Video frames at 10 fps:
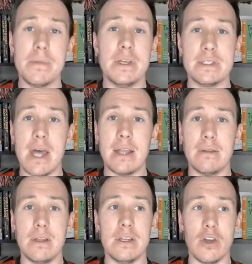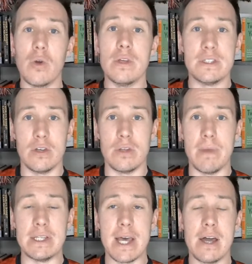is there the
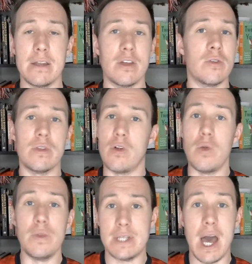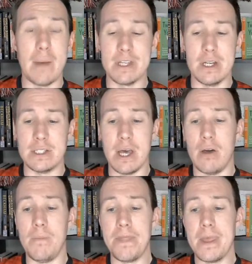mentality there? Only time is going to
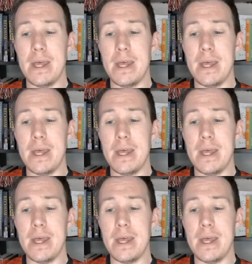tell.